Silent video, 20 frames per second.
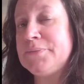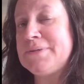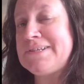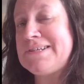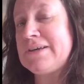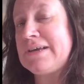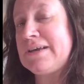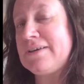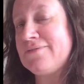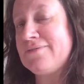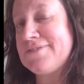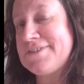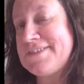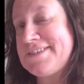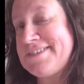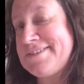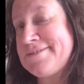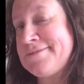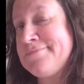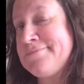was looking for
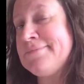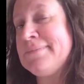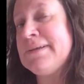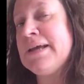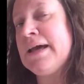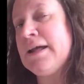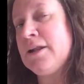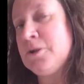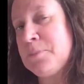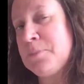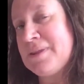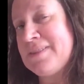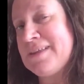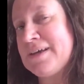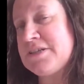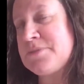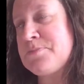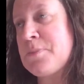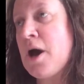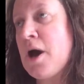some help in
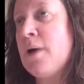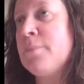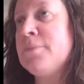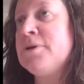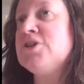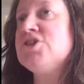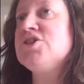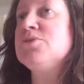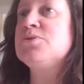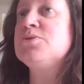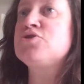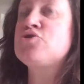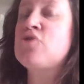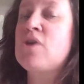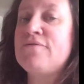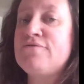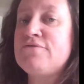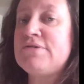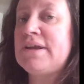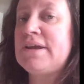that department. She was
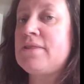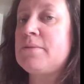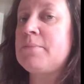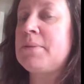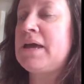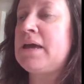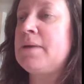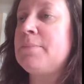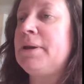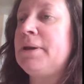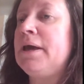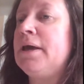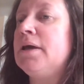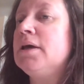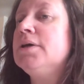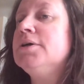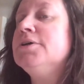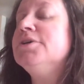trying for another baby.